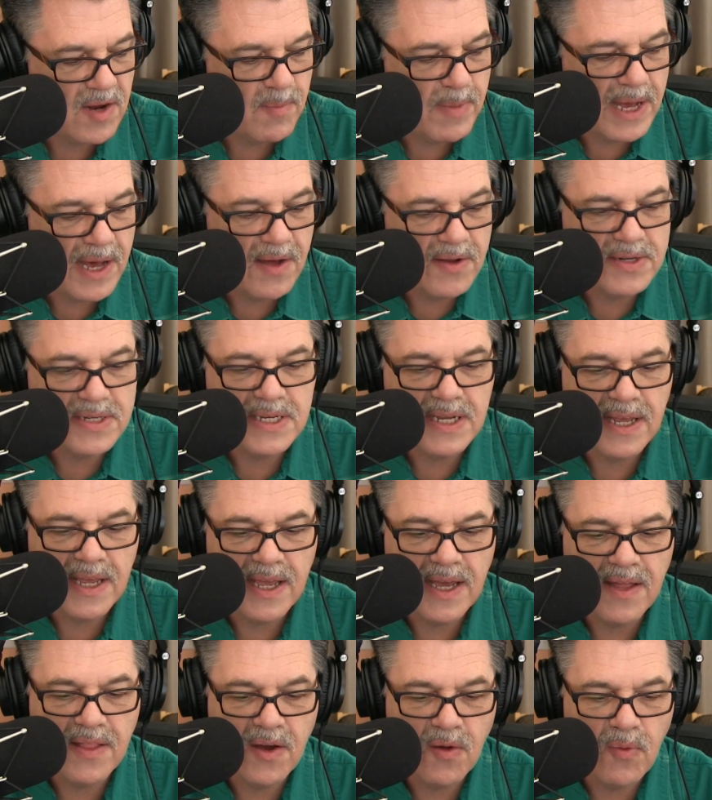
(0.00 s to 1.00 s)
about
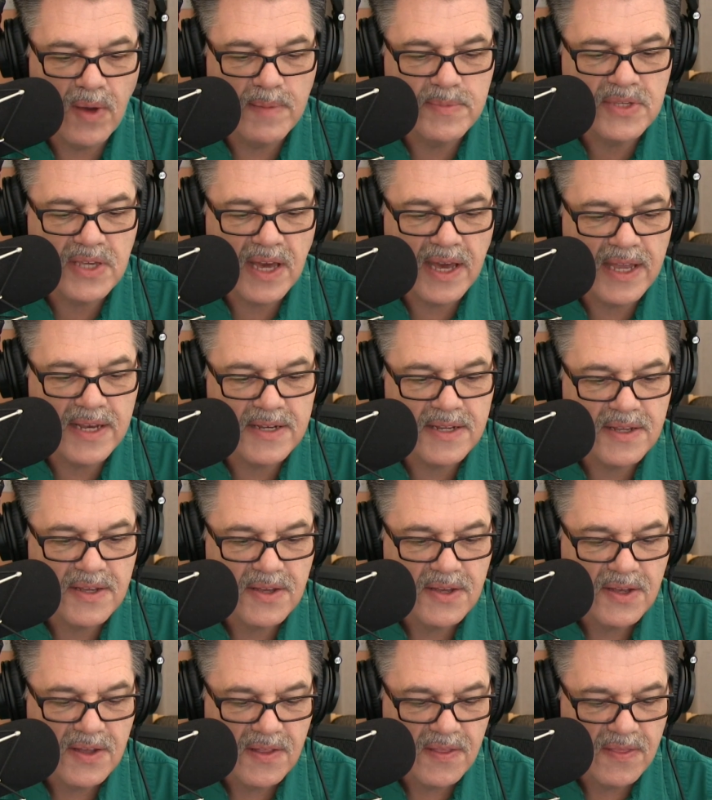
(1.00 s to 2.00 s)
a website
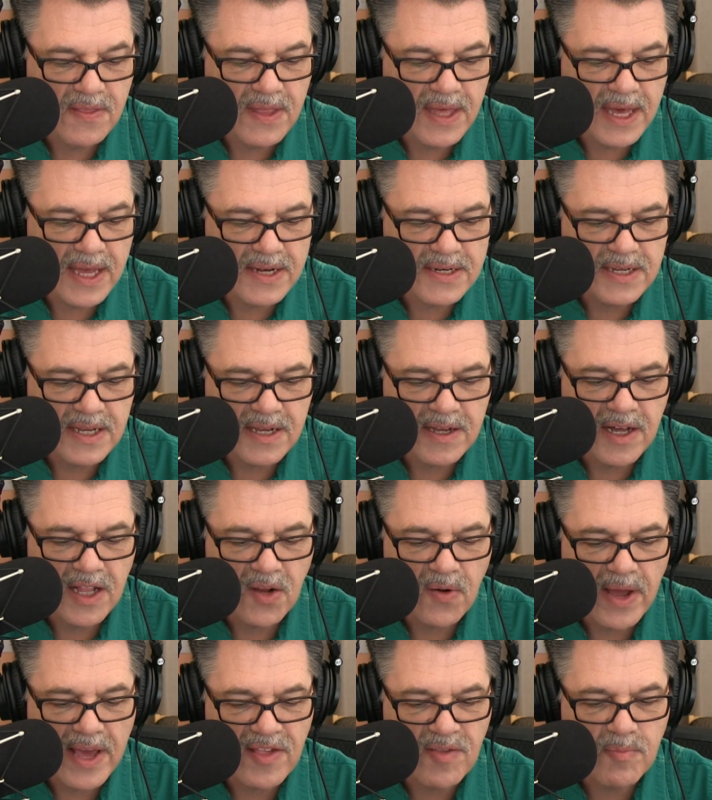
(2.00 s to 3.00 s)
that
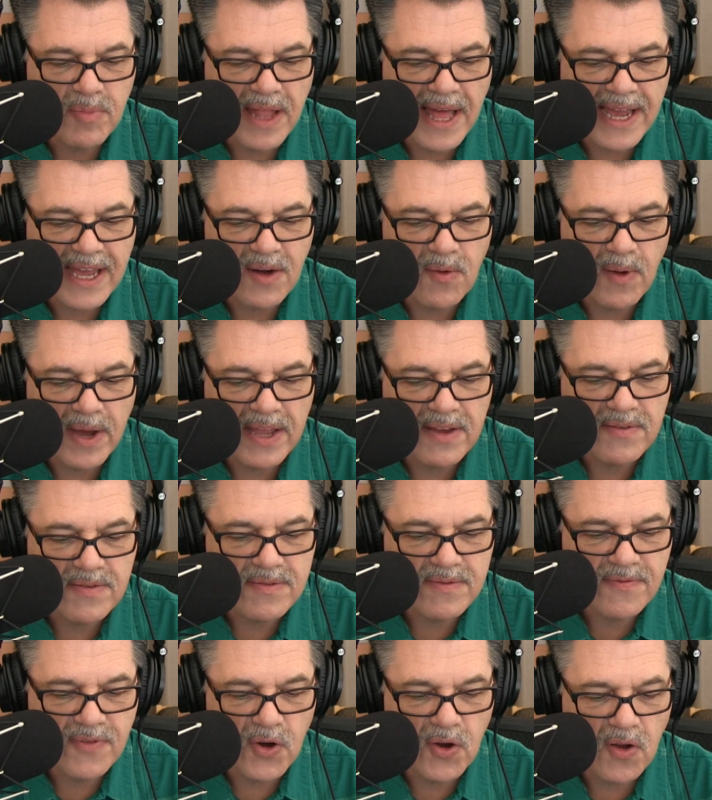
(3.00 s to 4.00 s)
colorized black and white
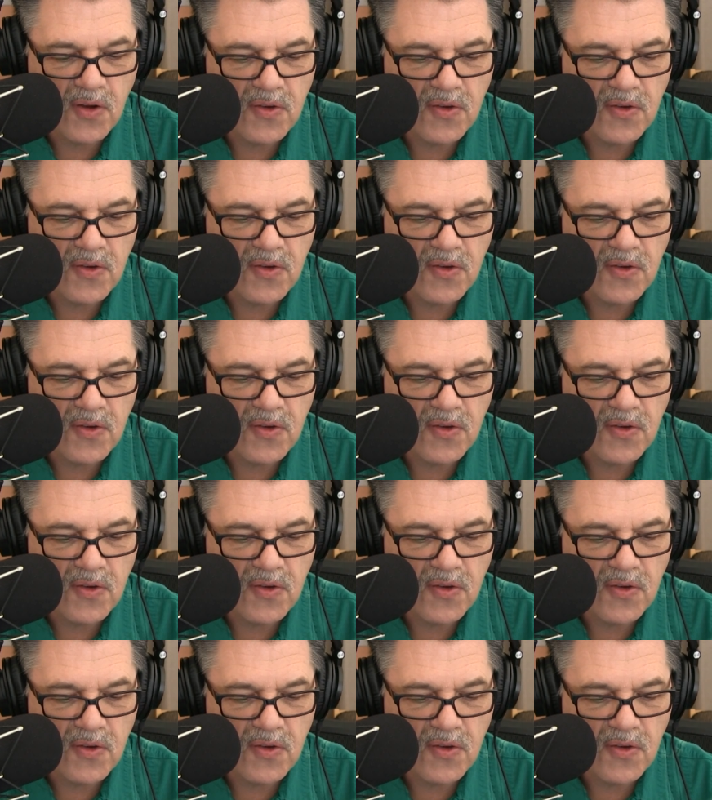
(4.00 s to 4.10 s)
photos.